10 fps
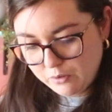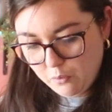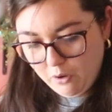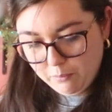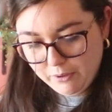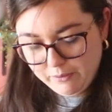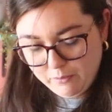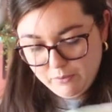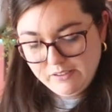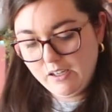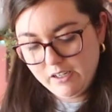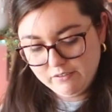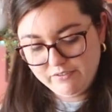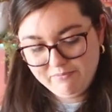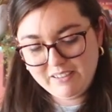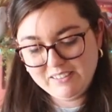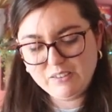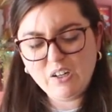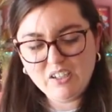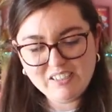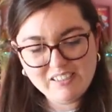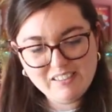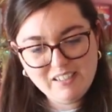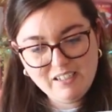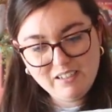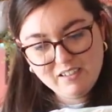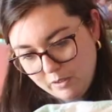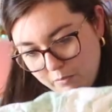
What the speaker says: toile print was of because it was hard to see in